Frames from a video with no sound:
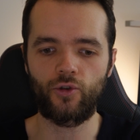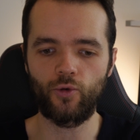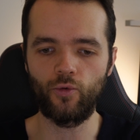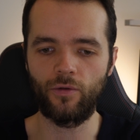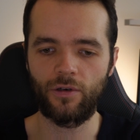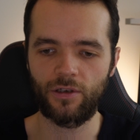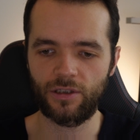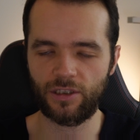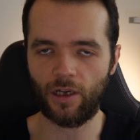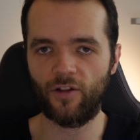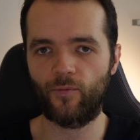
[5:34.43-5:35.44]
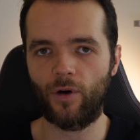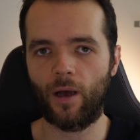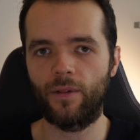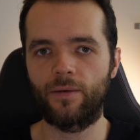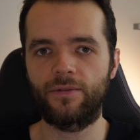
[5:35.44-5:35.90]
to solve
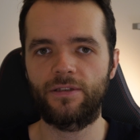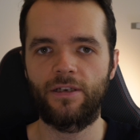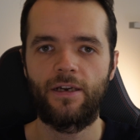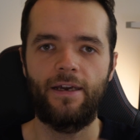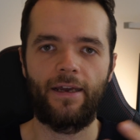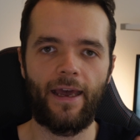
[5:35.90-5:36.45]
problems